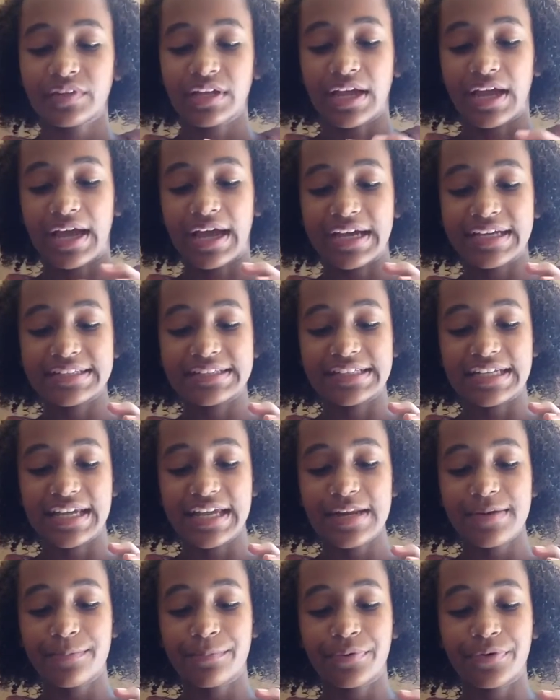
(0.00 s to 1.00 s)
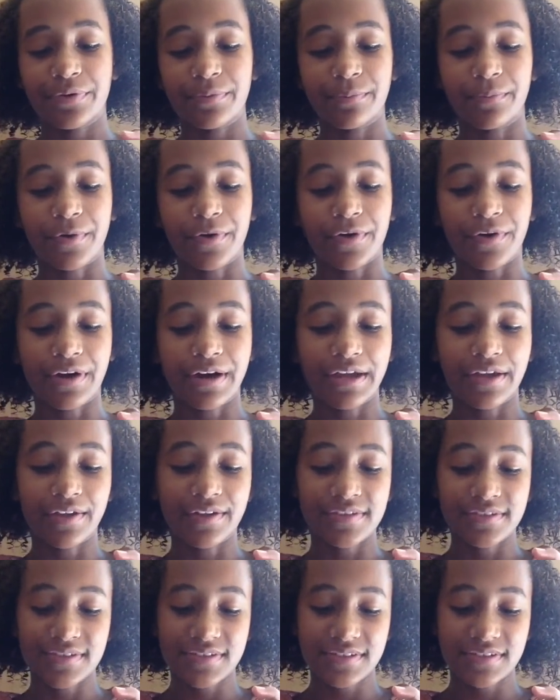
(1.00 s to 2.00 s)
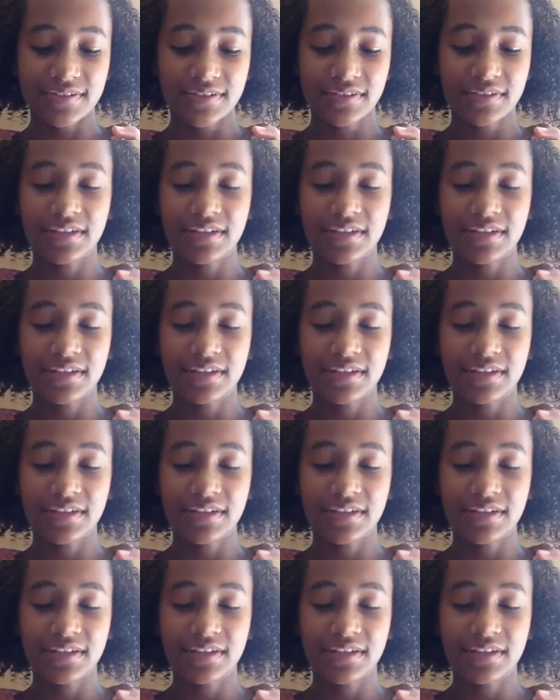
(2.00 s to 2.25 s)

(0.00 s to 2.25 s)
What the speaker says: I did put more crayons,